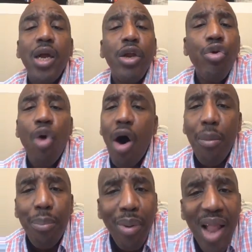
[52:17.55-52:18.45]
You are
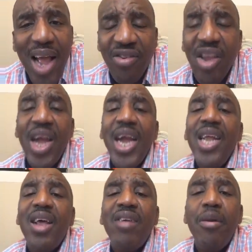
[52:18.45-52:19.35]
blessed. It
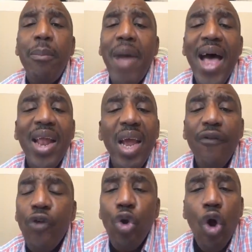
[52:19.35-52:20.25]
doesn't matter
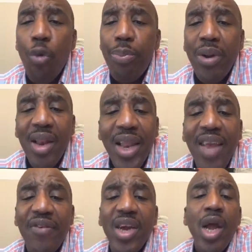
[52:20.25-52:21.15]
if you don't
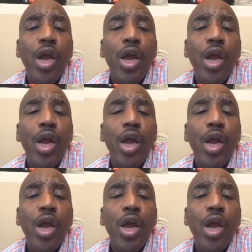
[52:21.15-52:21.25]
believe it.